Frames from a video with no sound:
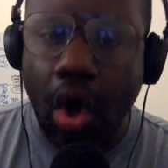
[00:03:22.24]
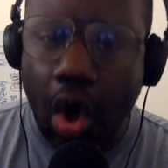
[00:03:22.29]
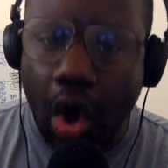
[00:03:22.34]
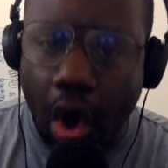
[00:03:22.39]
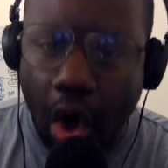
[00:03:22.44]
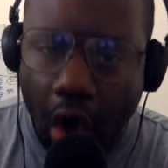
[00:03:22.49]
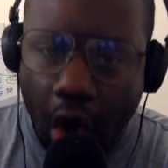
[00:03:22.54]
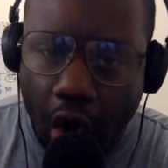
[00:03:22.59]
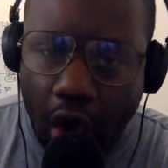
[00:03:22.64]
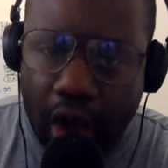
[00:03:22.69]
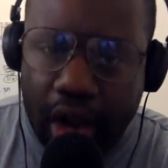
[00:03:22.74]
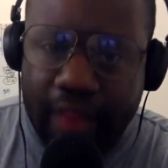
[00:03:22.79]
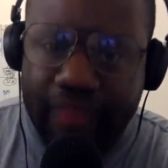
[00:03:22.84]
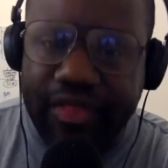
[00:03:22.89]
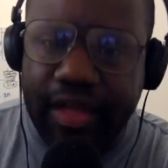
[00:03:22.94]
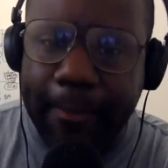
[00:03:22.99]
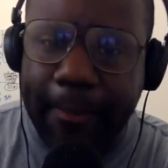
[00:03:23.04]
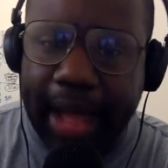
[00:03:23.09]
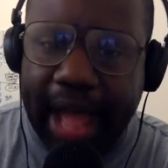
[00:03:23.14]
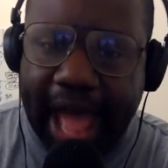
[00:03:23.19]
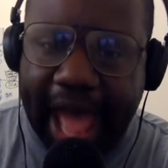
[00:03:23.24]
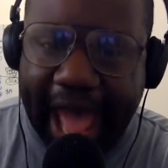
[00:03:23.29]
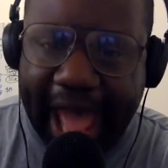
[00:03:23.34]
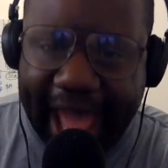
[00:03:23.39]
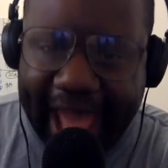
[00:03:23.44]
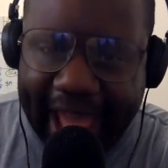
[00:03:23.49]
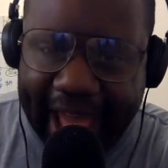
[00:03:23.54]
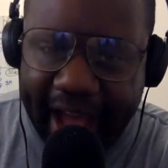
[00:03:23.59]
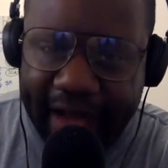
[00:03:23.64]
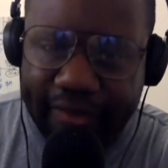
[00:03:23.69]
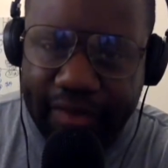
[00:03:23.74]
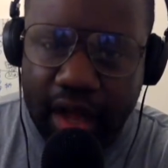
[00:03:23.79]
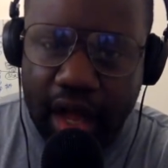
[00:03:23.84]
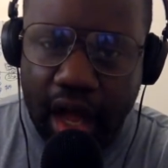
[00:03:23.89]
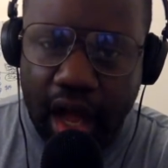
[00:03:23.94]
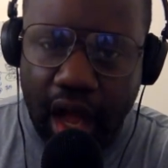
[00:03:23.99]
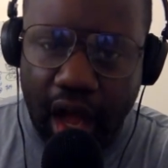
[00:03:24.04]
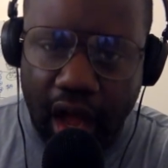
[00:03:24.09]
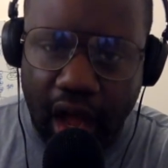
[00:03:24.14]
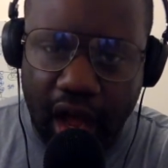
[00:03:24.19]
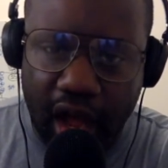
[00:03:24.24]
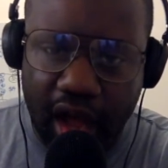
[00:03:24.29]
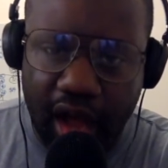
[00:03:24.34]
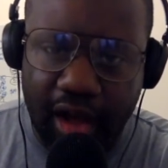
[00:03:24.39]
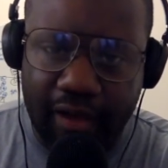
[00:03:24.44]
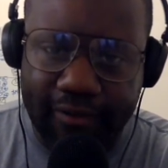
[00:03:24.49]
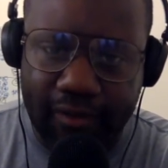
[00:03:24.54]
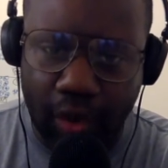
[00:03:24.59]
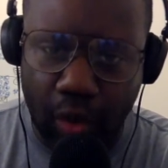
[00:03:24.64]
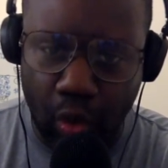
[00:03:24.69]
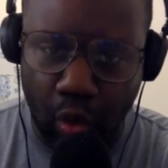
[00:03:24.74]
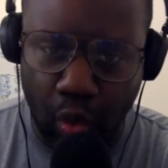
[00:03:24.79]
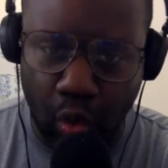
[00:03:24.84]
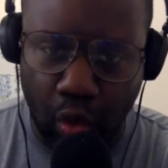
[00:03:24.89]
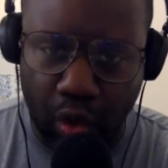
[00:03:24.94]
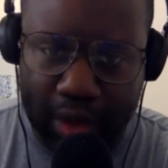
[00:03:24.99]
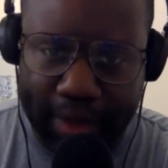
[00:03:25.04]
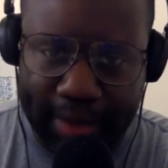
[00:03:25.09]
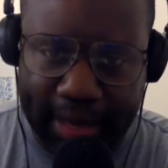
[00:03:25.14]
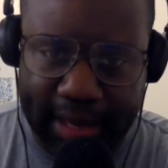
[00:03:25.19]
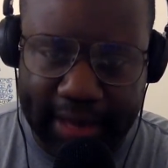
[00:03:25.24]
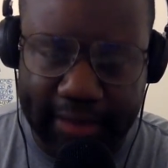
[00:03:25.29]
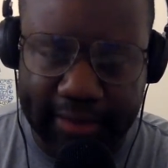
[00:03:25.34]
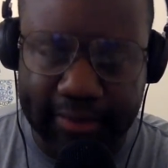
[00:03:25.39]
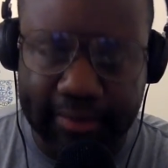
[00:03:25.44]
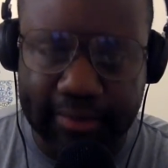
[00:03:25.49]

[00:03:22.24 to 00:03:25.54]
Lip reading: on the behalf of women.